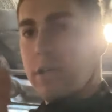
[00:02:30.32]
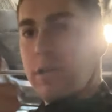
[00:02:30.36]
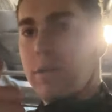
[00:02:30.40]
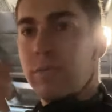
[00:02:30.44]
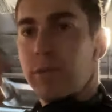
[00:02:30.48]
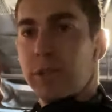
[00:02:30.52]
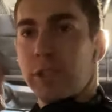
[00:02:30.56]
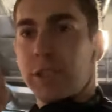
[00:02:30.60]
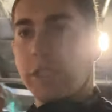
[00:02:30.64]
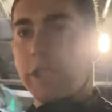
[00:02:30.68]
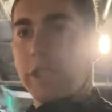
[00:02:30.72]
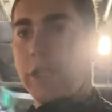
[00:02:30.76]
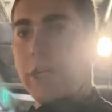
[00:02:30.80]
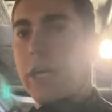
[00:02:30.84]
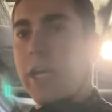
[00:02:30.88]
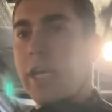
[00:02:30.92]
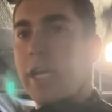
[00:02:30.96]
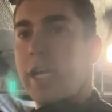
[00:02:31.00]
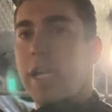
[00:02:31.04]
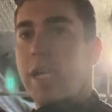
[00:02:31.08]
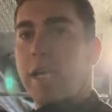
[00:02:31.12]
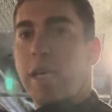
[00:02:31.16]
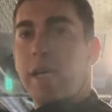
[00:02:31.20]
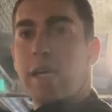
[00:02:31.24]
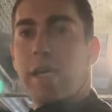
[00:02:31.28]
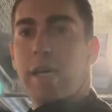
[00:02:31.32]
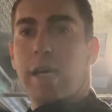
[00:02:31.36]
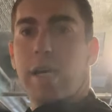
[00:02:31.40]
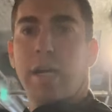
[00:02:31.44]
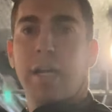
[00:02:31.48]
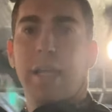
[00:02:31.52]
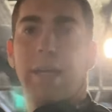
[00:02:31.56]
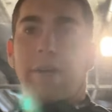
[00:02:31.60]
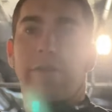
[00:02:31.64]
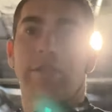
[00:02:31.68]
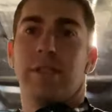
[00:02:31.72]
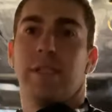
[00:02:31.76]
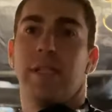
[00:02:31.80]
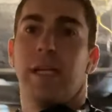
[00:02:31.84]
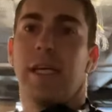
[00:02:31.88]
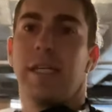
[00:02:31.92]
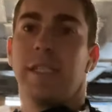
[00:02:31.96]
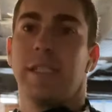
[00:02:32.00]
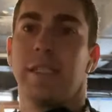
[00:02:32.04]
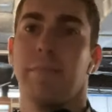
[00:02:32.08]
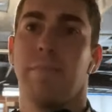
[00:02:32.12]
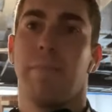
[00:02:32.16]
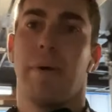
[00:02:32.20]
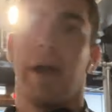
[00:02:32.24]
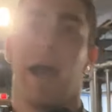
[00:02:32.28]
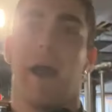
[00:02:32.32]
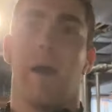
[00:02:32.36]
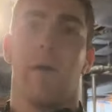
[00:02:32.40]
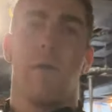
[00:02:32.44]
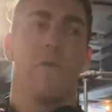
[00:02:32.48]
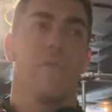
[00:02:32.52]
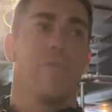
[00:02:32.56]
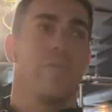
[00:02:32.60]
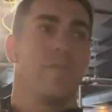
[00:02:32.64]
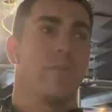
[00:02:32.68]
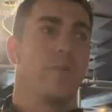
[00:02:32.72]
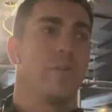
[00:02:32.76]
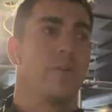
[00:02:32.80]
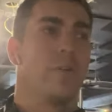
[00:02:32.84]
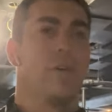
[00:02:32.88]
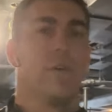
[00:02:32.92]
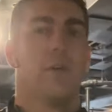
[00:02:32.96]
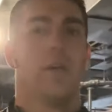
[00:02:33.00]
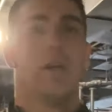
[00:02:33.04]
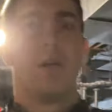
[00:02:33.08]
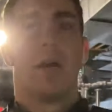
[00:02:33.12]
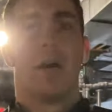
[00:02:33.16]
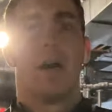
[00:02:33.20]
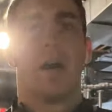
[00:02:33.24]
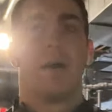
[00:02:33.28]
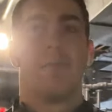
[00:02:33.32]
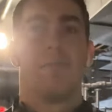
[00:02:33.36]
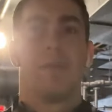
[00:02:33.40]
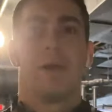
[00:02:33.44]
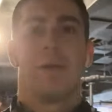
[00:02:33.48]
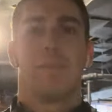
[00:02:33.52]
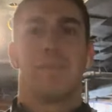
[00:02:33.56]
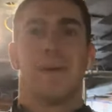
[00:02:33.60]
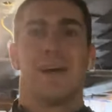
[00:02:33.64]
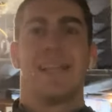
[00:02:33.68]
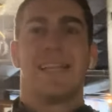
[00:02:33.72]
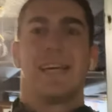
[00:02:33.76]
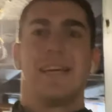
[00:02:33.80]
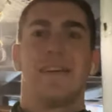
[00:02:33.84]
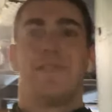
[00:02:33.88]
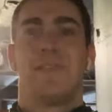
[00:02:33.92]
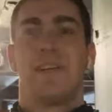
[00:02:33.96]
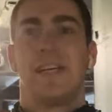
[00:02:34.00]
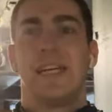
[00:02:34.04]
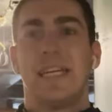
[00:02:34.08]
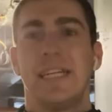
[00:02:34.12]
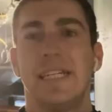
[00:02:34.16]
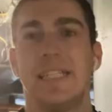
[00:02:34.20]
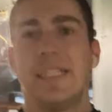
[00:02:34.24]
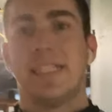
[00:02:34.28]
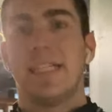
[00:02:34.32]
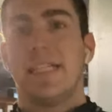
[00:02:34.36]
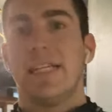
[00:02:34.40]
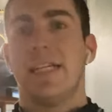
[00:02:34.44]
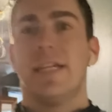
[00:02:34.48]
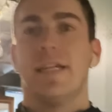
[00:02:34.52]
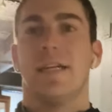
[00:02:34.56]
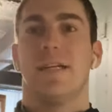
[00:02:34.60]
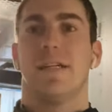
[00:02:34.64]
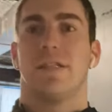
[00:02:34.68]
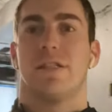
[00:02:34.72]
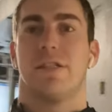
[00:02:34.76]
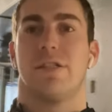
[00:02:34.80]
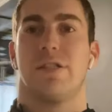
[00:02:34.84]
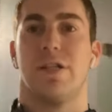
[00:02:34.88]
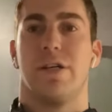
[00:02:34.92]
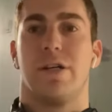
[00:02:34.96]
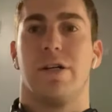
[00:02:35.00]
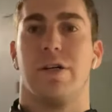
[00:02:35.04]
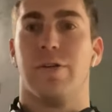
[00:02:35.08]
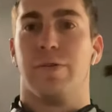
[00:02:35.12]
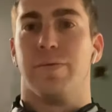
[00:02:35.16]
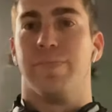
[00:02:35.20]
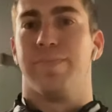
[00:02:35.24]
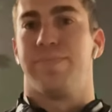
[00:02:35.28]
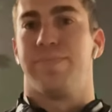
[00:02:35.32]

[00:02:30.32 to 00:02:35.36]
was good. Uh, it was nice and powerful. Uh, made my life easy, so